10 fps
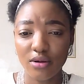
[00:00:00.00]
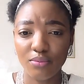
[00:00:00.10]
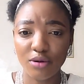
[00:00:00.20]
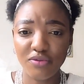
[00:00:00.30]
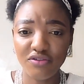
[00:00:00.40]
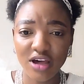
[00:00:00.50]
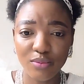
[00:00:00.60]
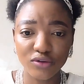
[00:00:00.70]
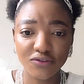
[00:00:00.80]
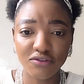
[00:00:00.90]
But before I
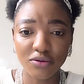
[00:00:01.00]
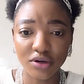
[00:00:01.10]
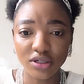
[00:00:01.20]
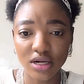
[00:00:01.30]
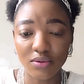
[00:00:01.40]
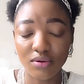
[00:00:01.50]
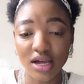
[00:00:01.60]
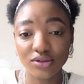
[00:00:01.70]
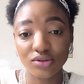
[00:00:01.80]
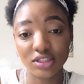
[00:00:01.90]
move forward, I would
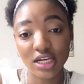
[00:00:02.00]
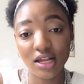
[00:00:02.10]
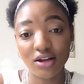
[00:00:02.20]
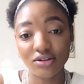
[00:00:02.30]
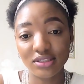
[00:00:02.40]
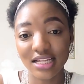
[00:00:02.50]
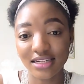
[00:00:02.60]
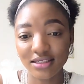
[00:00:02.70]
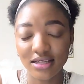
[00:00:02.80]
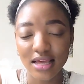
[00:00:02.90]
like to tell us
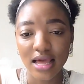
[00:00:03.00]
that